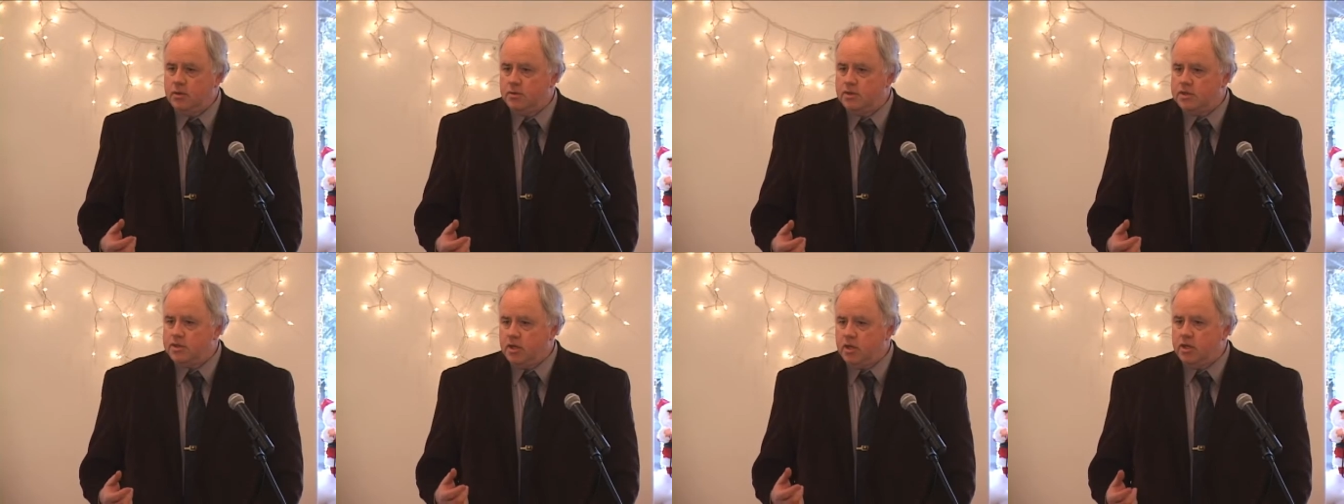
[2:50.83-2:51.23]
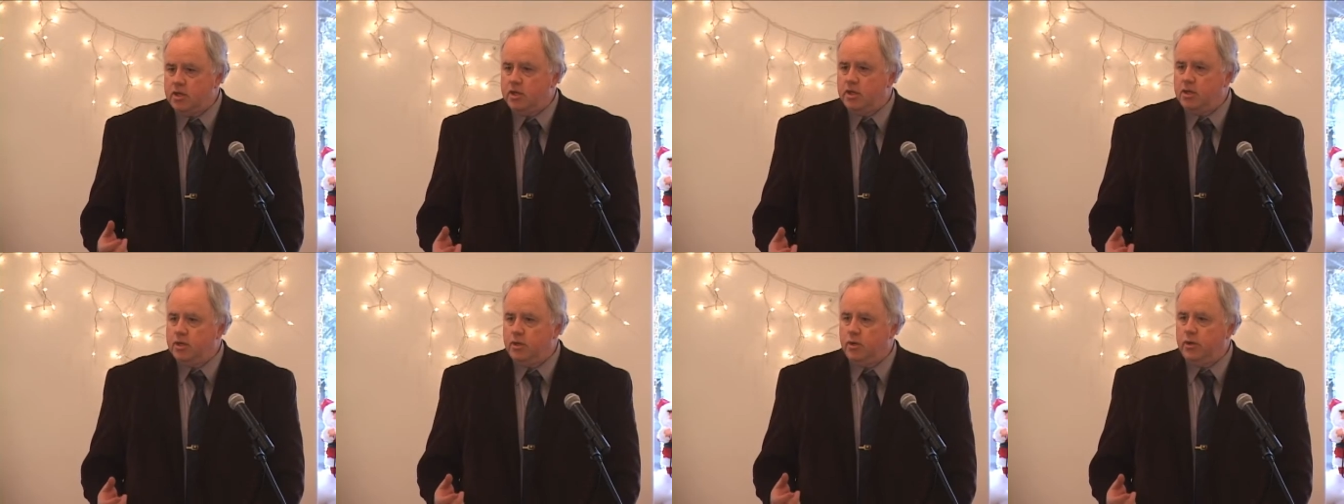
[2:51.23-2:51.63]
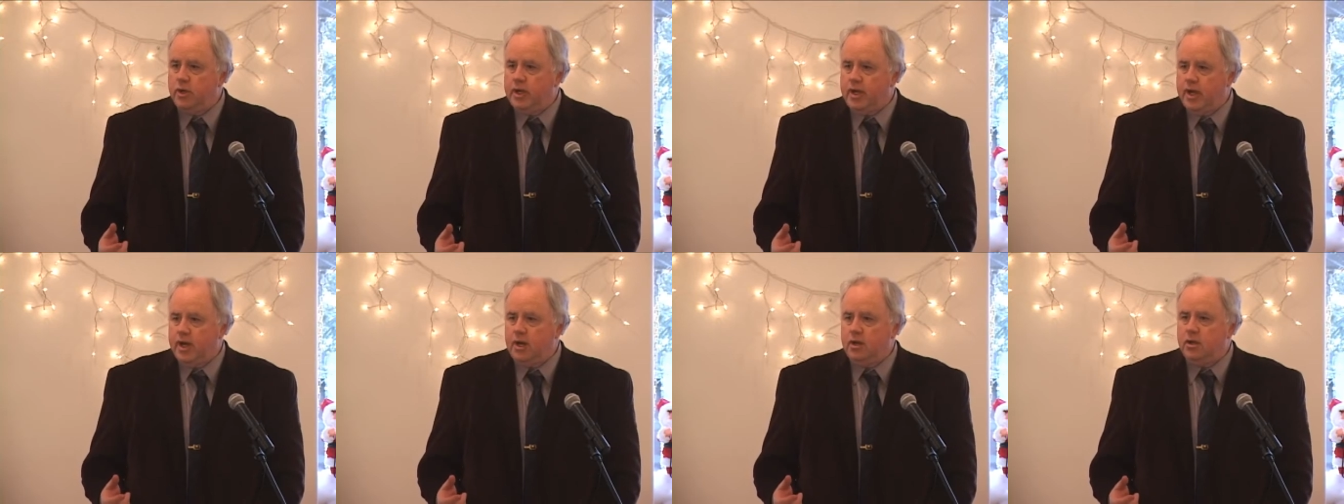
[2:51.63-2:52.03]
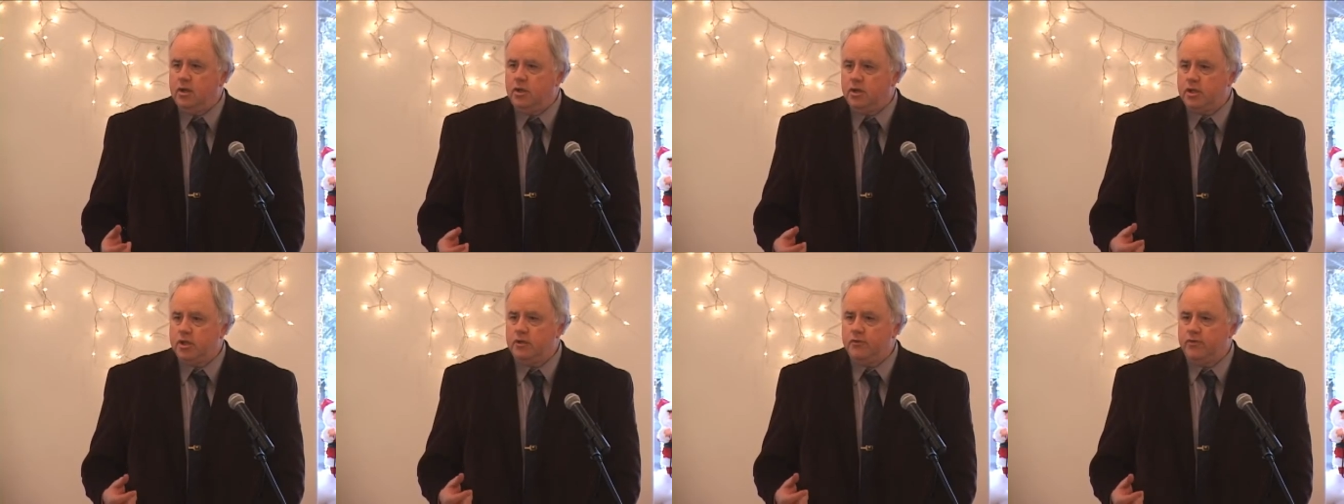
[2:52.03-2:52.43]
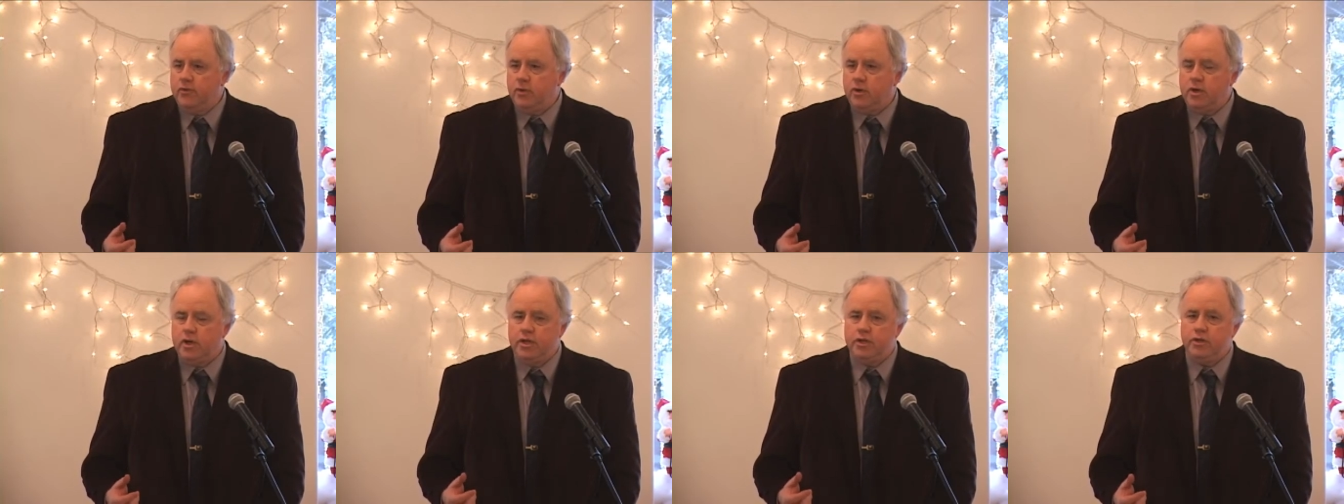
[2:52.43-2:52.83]
started going out looking
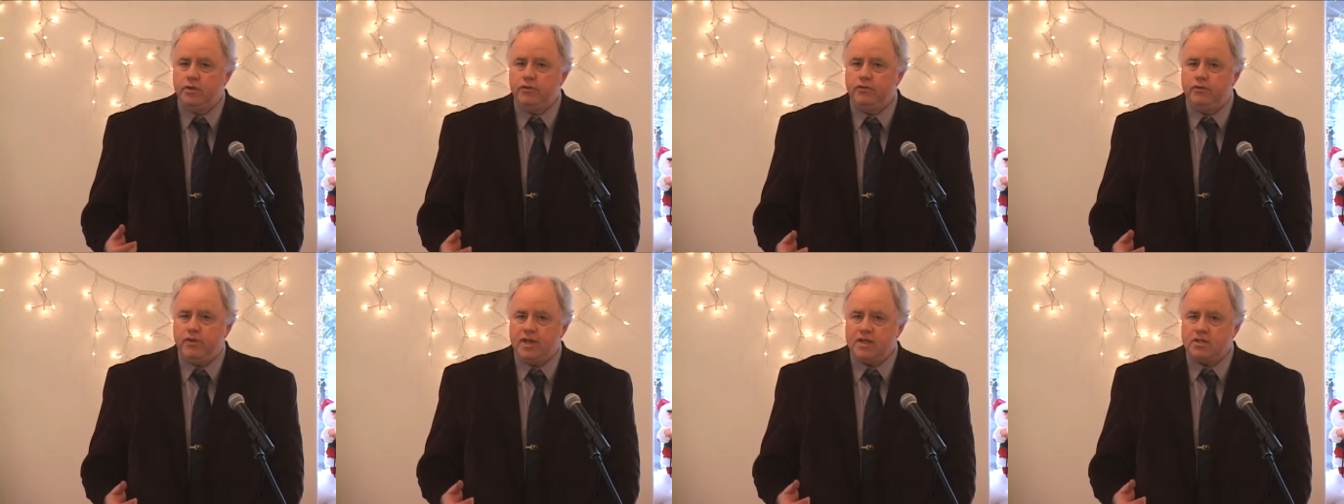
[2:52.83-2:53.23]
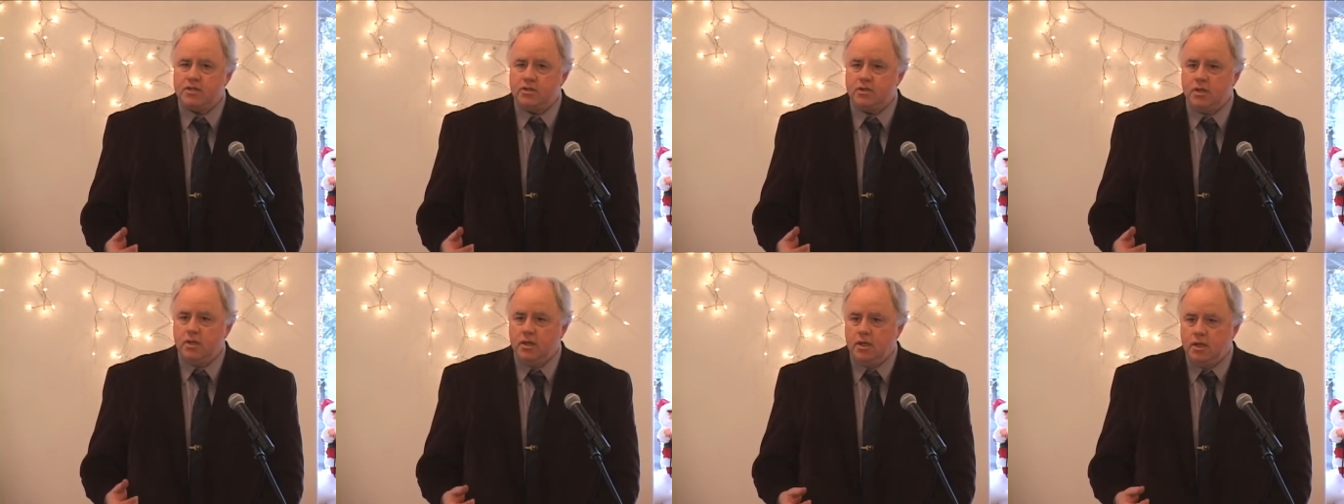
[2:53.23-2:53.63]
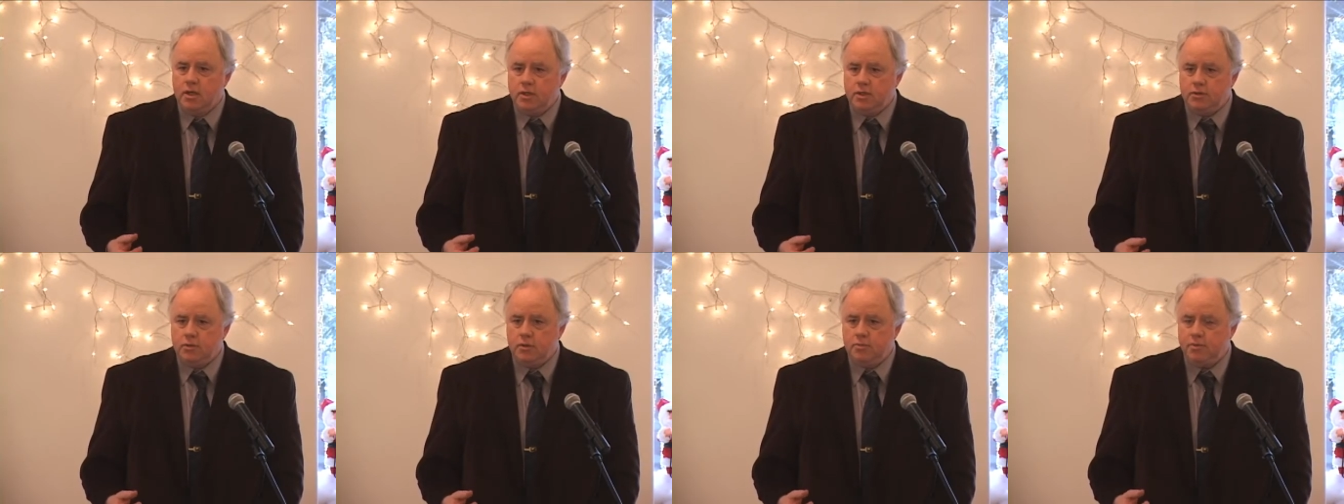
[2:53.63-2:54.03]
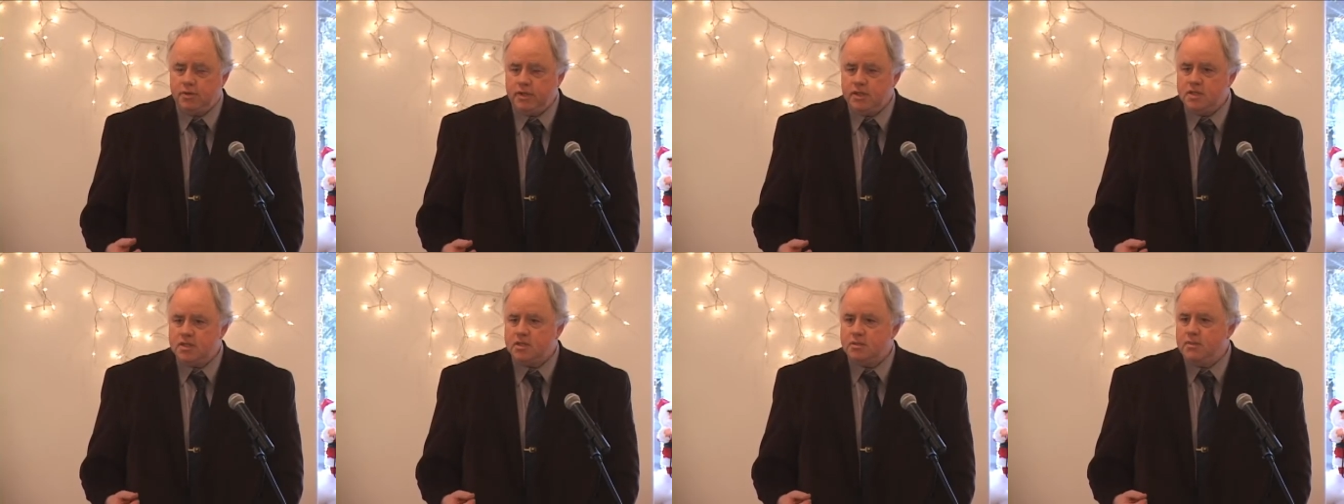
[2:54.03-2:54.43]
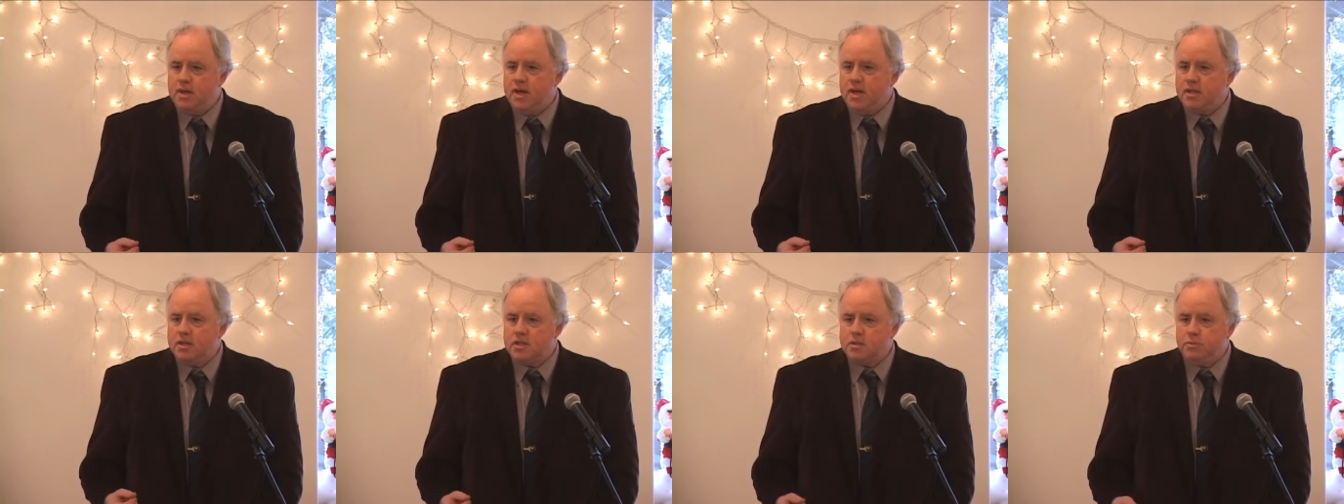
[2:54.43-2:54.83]
for a new vessel to replace the
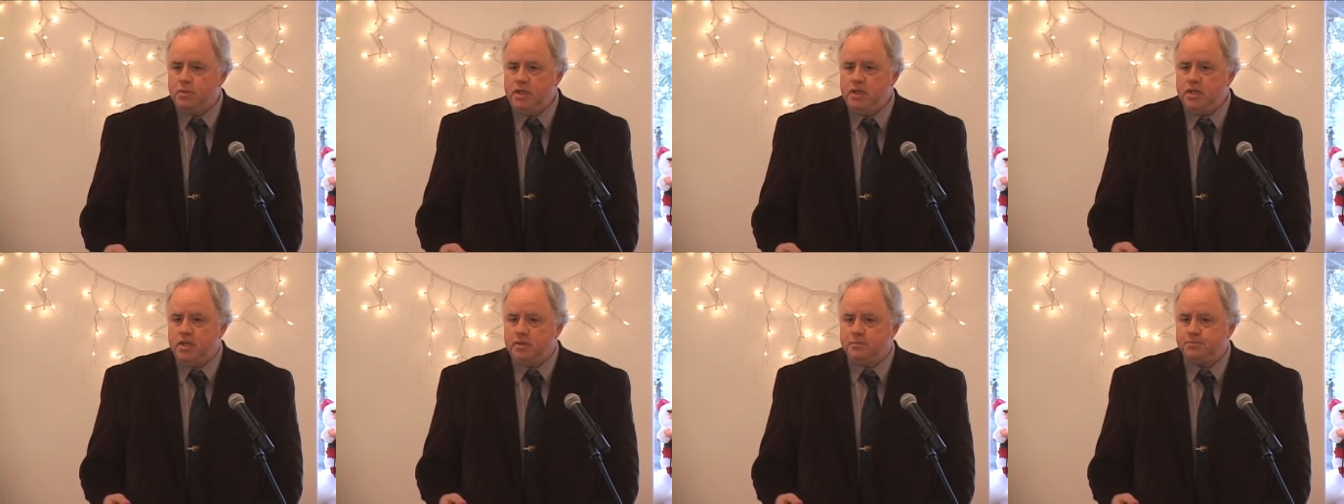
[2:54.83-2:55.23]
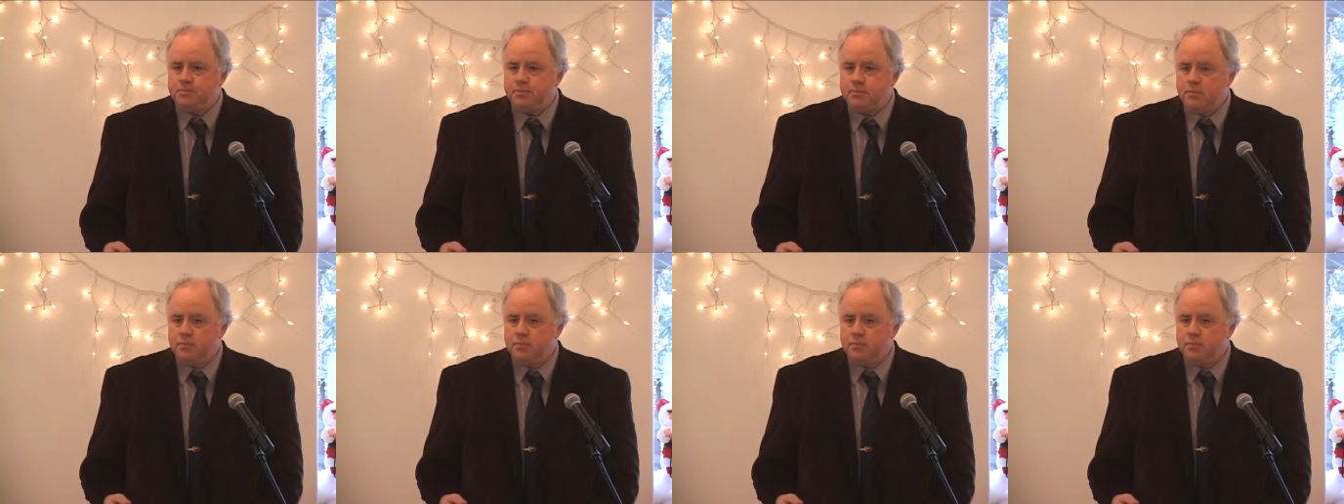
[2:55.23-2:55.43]
Malaspina.